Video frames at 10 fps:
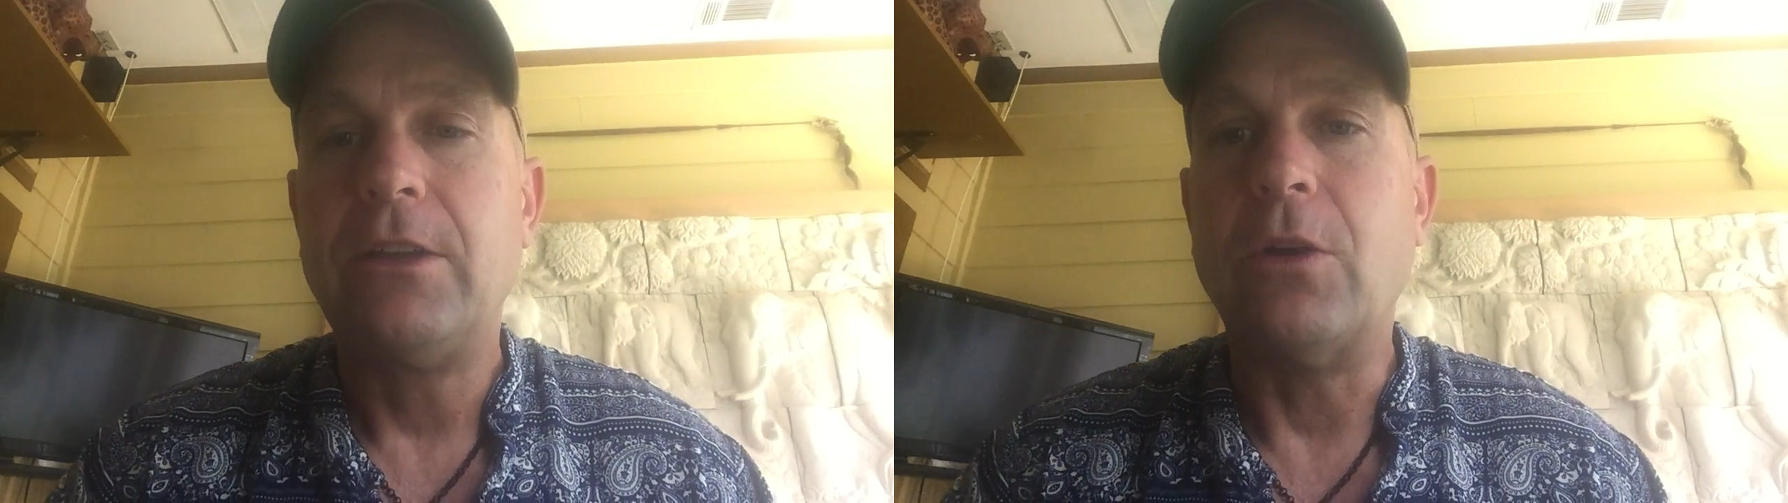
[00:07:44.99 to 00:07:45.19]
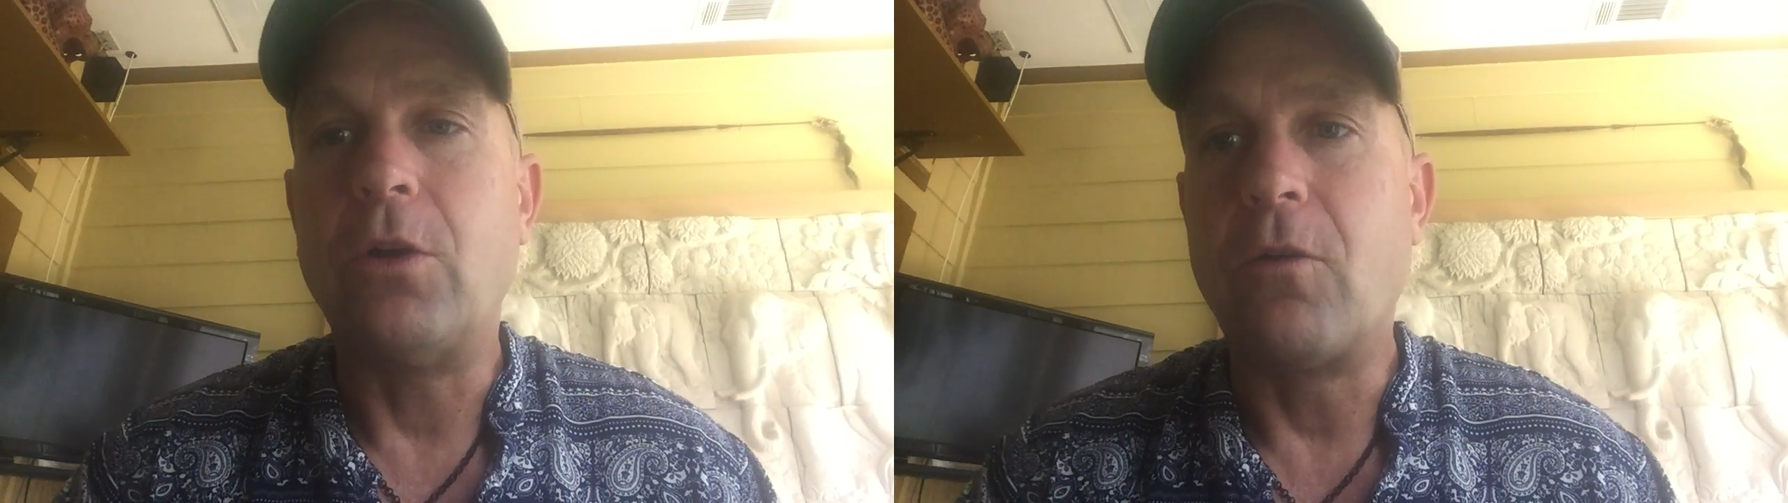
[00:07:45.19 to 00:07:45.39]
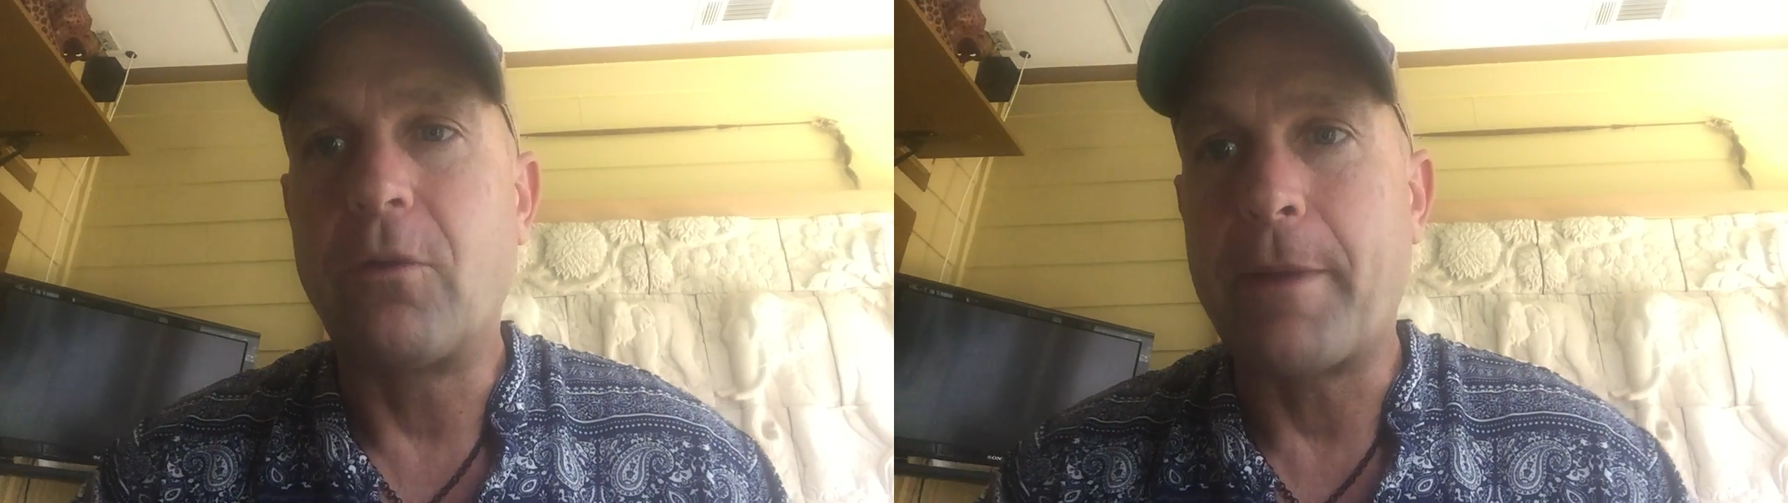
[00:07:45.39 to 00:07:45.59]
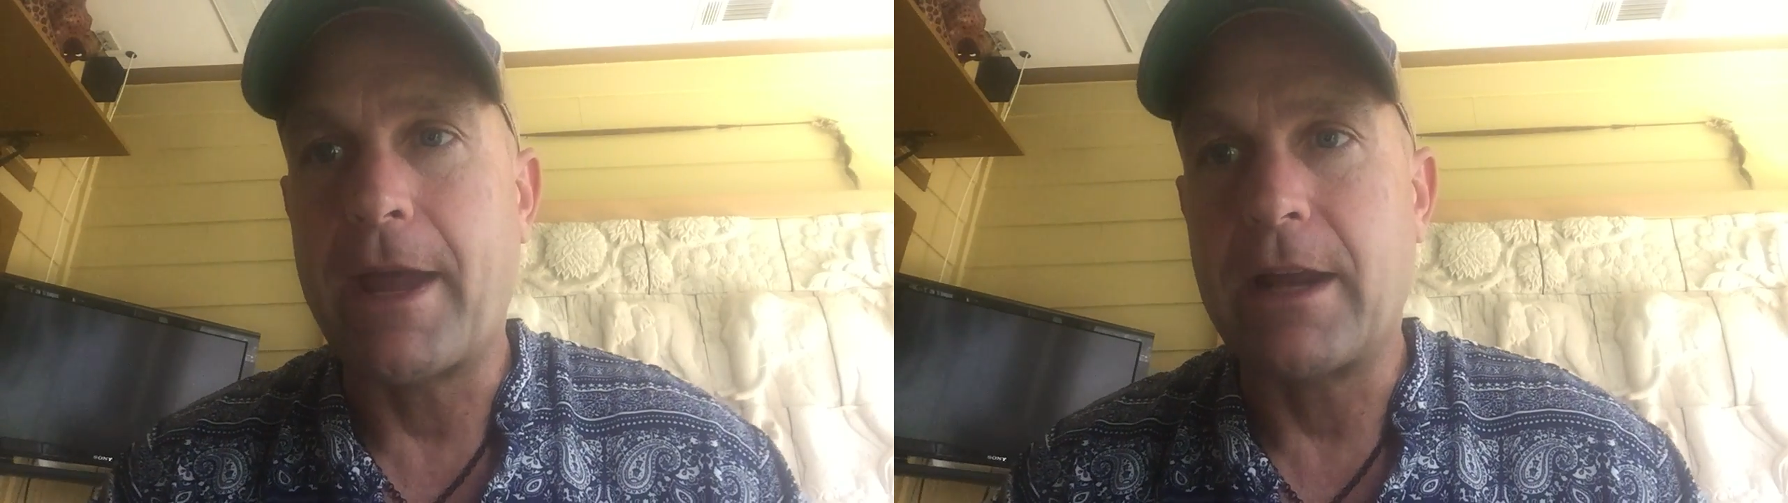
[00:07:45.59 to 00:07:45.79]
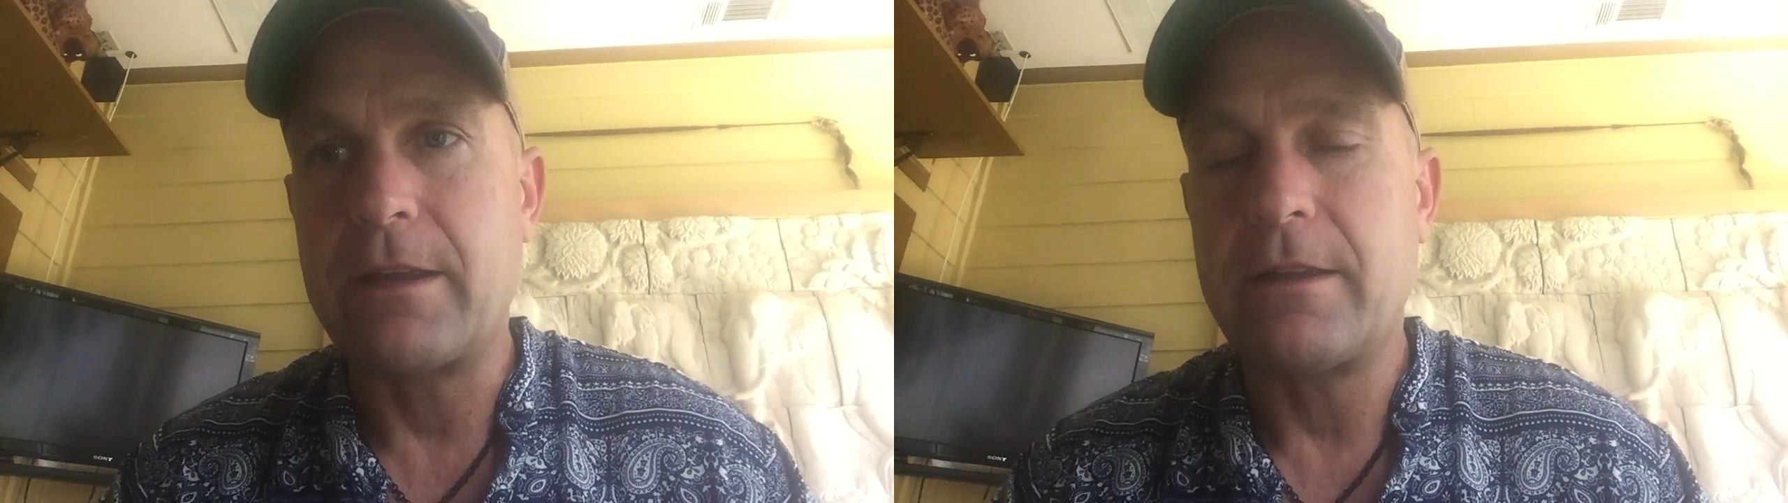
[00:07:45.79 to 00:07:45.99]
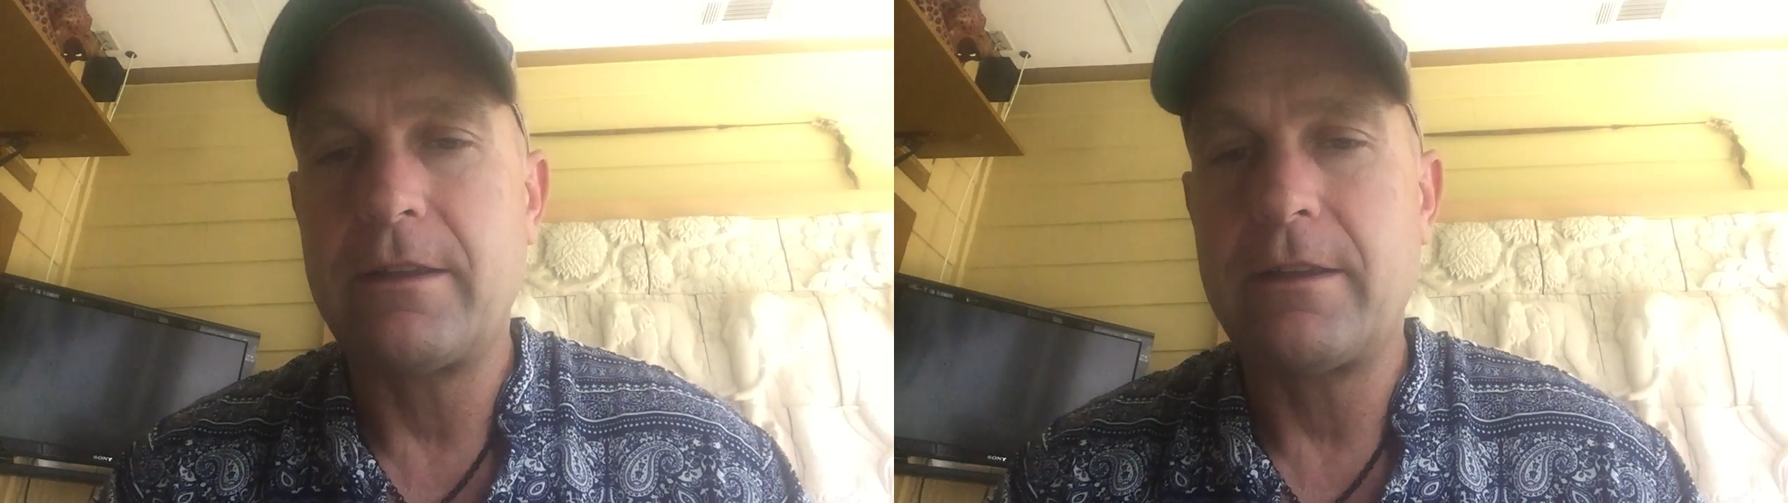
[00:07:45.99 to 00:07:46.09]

Don't overpack.